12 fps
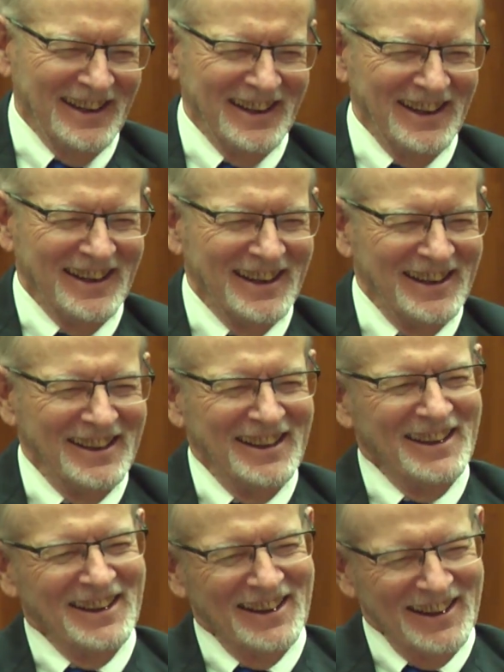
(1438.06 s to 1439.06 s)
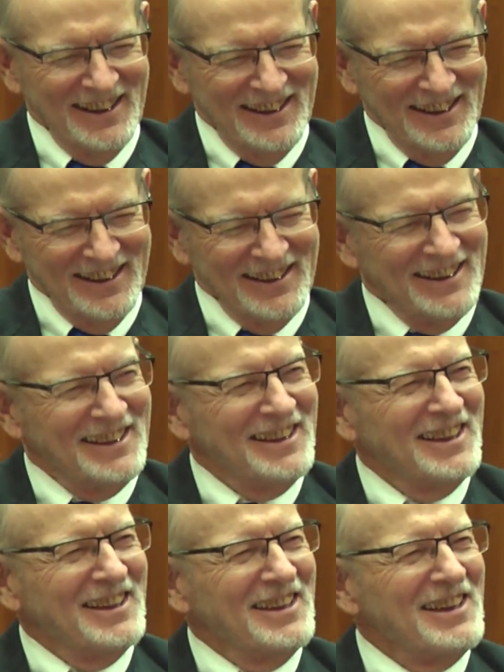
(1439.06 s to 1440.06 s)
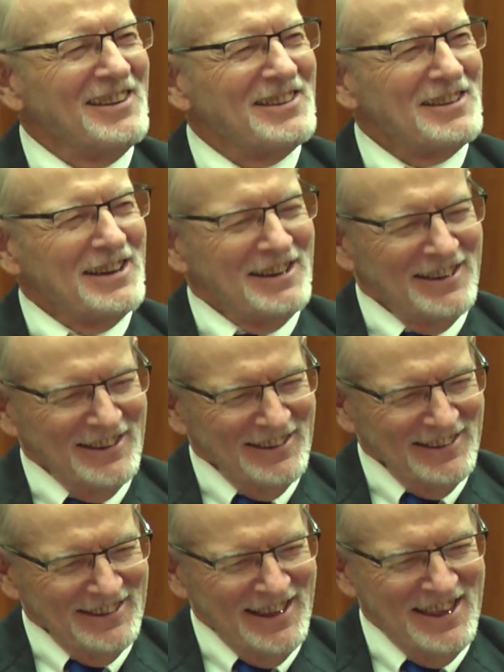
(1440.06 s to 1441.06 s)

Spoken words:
because that was when the bar exam